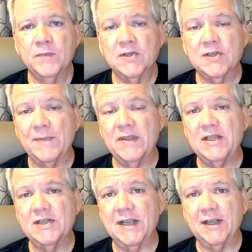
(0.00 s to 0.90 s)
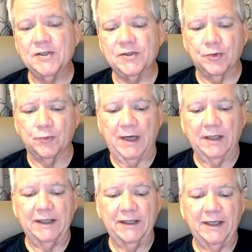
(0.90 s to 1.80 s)
some of these things are
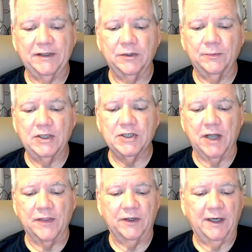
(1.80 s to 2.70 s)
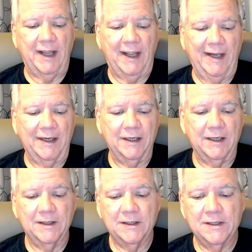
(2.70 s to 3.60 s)
directly linked to each other, and
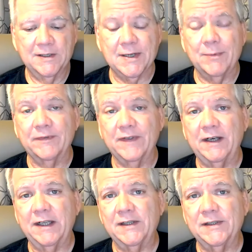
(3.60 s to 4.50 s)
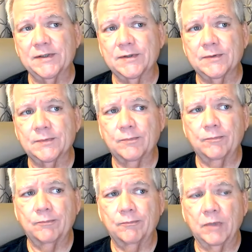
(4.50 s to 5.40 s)
some of it is
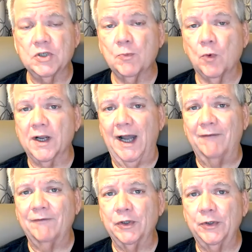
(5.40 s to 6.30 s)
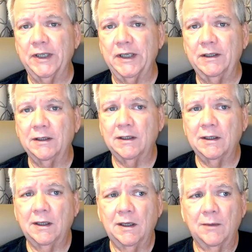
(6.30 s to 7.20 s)
much more convoluted,
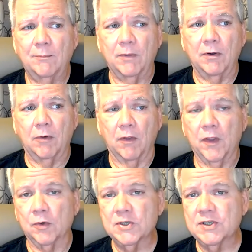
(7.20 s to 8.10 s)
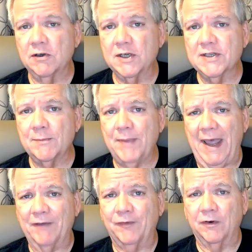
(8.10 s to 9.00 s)
although still as
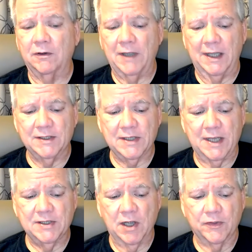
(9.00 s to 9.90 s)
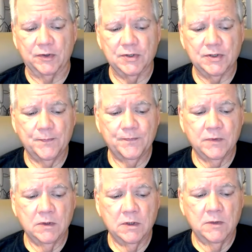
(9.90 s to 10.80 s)
impactful as others.
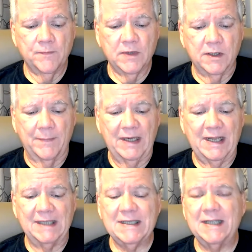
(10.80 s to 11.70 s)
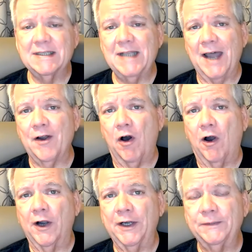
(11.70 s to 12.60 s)
I mean, it's not
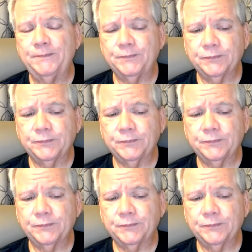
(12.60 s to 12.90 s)
hard